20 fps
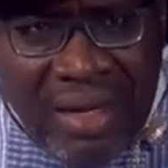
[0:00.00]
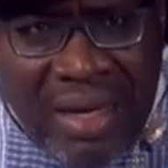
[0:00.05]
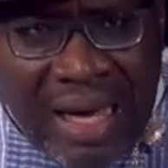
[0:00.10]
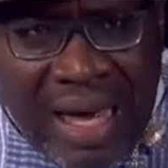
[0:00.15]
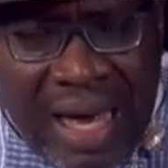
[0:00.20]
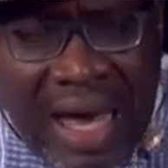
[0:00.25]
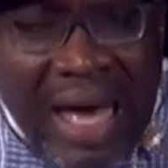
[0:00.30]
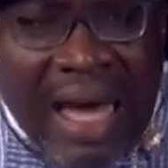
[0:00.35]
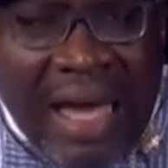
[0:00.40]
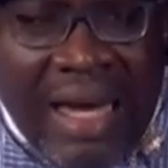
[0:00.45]

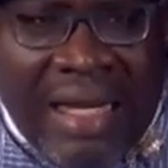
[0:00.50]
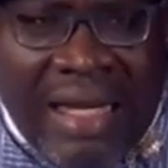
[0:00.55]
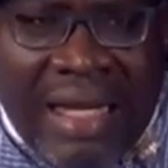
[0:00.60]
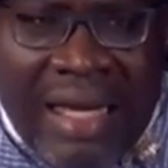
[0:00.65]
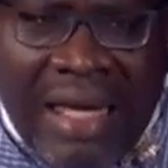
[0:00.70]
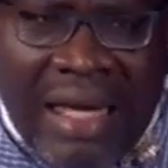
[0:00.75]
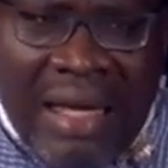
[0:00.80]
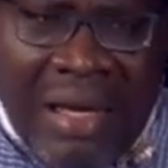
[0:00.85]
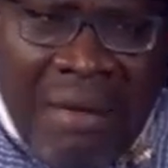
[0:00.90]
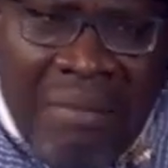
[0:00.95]
and
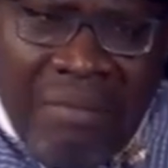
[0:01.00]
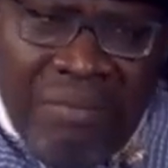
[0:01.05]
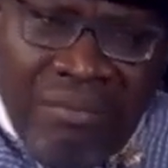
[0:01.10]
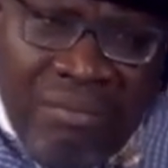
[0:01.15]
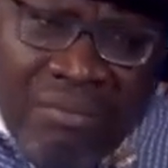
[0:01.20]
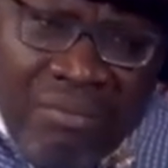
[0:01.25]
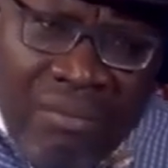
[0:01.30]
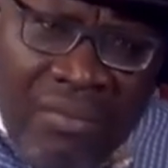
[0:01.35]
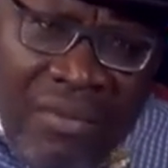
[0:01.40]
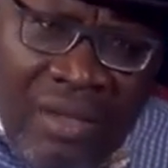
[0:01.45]
the
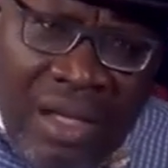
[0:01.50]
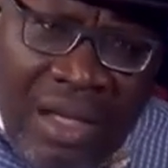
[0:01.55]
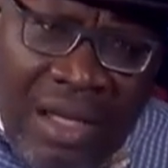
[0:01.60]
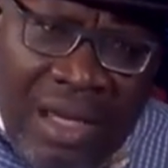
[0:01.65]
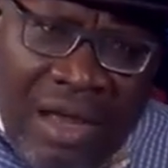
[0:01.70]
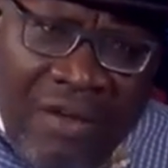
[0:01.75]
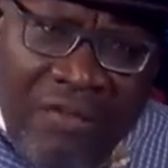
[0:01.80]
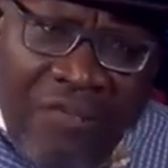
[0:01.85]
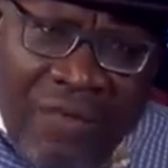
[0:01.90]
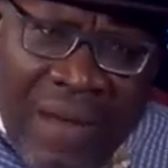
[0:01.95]

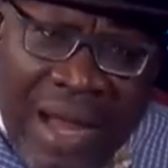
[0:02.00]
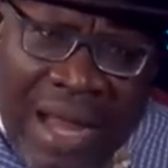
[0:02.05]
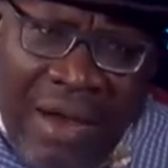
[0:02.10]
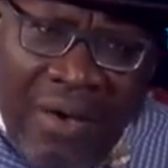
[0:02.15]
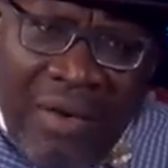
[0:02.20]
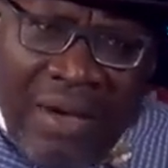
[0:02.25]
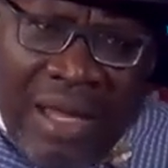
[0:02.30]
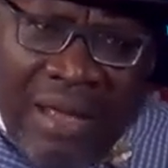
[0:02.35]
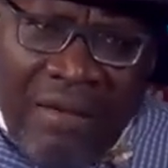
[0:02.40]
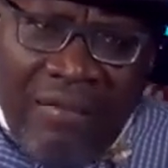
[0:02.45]
they
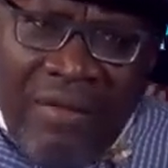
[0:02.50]
found a